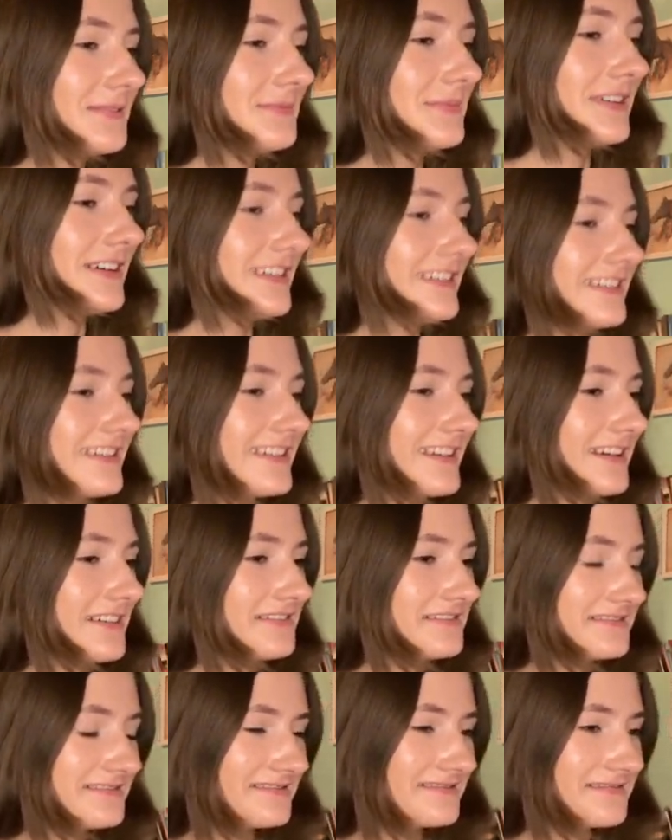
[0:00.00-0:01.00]
But you
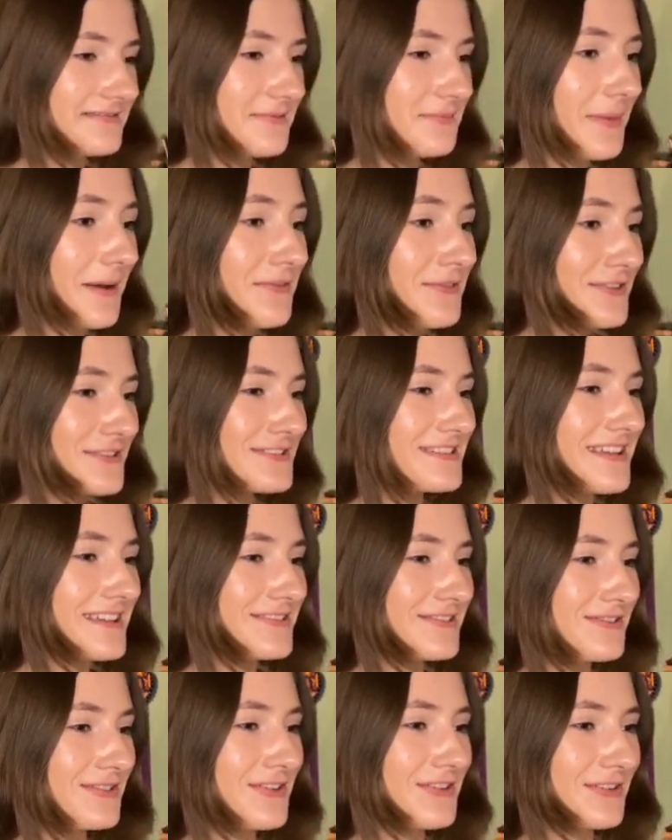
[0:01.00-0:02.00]
know, my first
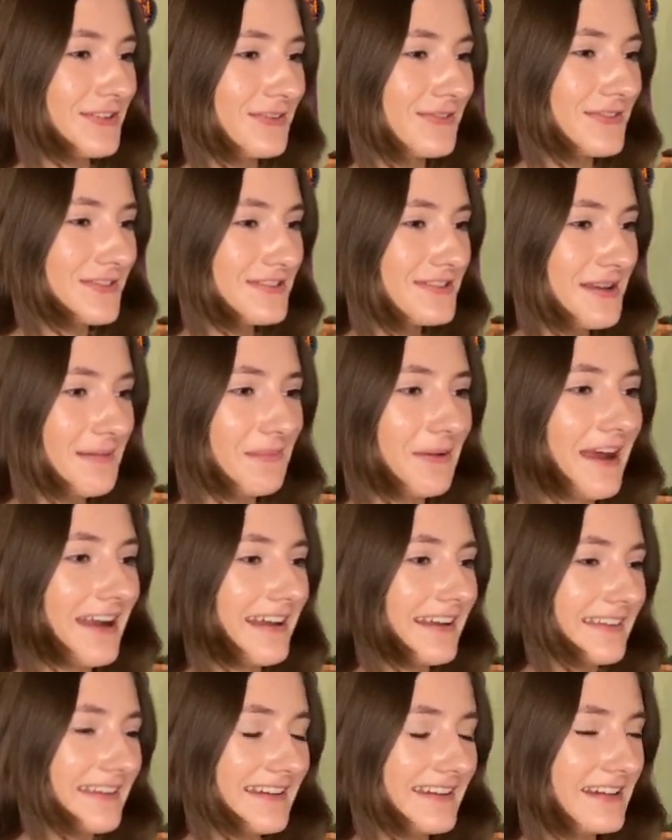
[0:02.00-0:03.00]
lesson on her, first time
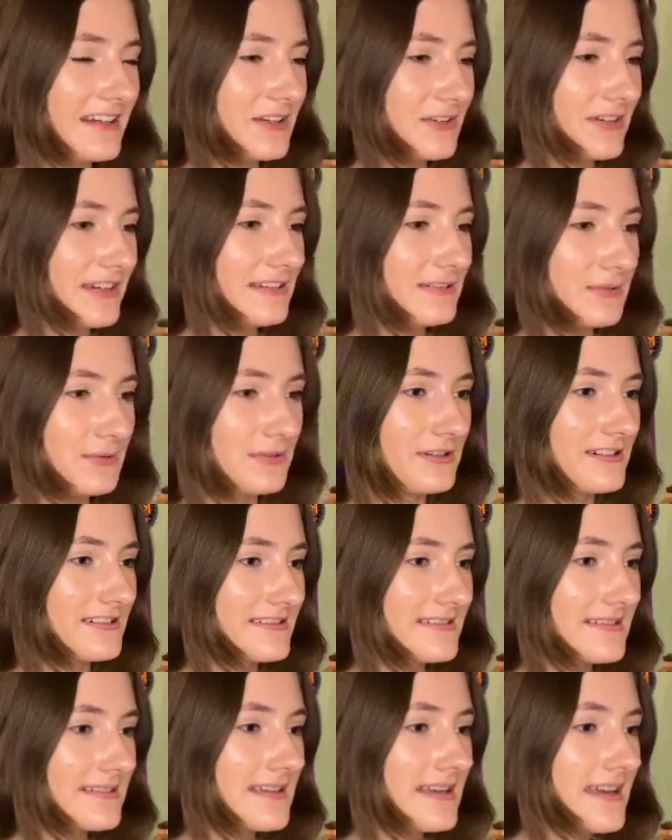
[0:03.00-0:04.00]
riding like a green horse.